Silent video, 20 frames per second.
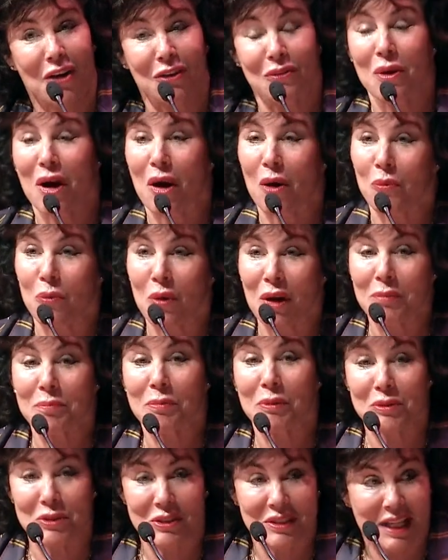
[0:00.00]
are
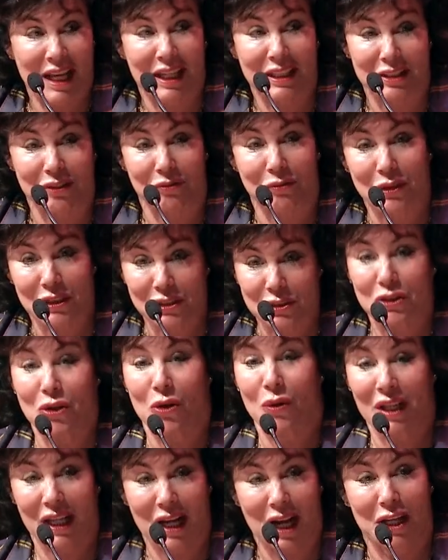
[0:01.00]
1% of what's
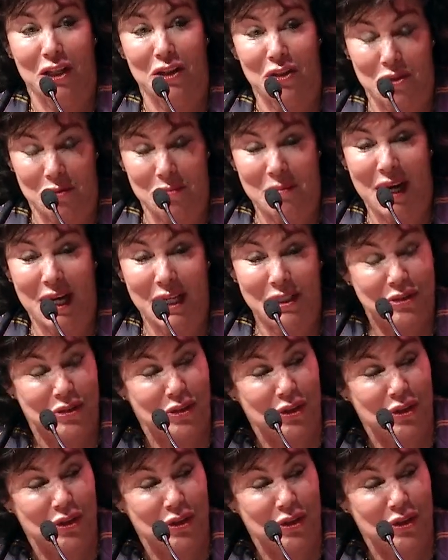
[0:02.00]
going on in your mind,